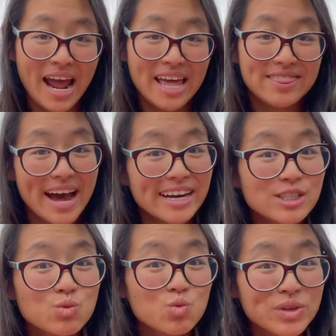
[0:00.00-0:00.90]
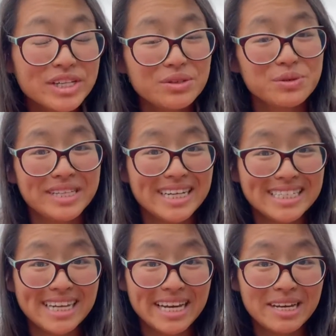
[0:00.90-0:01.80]
And that is really, really
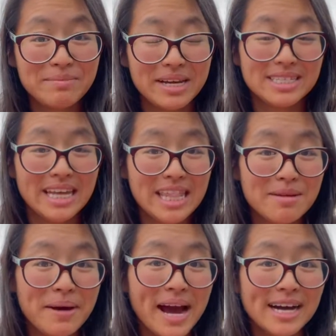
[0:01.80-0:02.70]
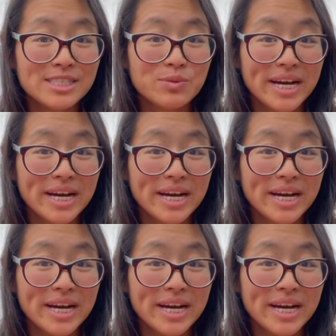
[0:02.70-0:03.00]
exciting because in the past,